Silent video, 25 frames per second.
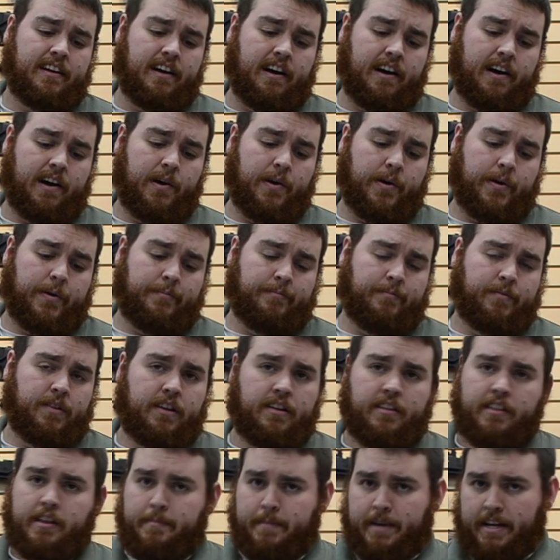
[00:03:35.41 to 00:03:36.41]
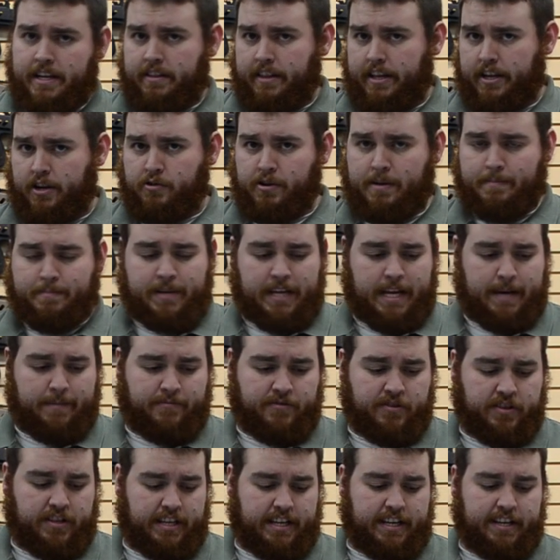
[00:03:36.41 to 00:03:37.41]
Um, they make like grip tape
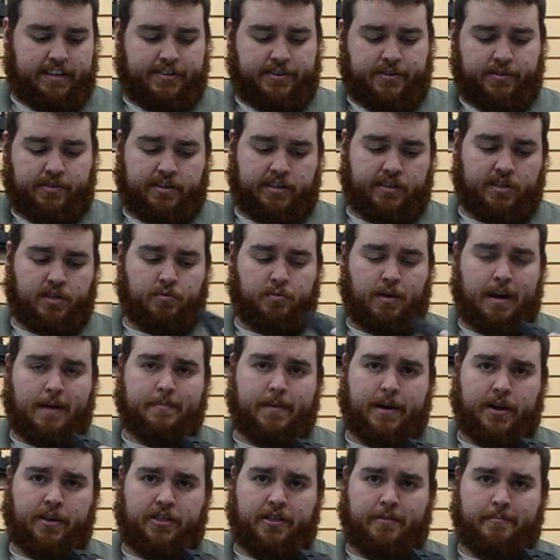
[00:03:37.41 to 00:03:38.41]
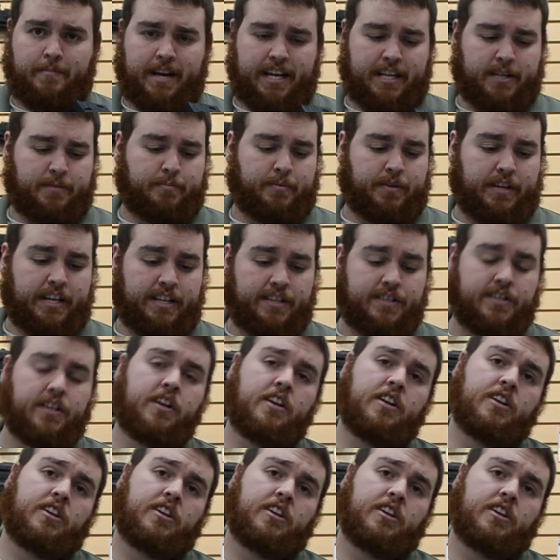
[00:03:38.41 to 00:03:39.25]
for these. You can swap out the base plates.